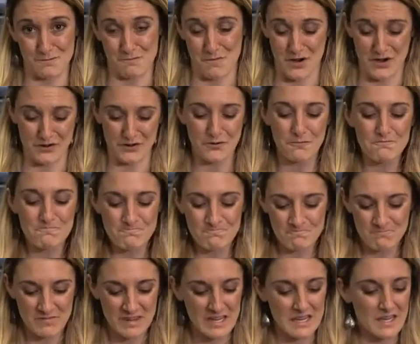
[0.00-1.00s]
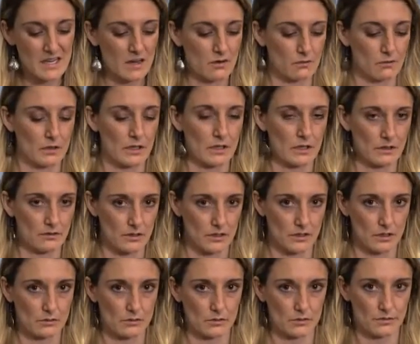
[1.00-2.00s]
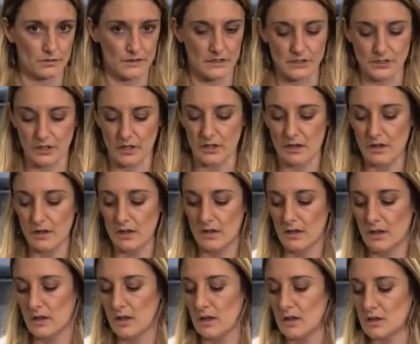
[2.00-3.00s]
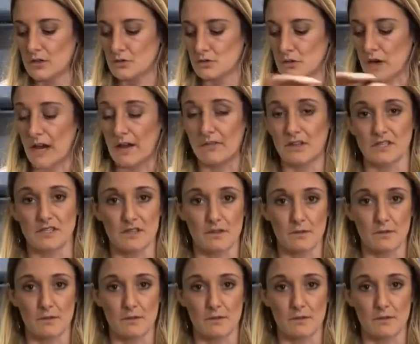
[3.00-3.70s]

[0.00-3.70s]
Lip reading: model. Really, really cool feature. Driving to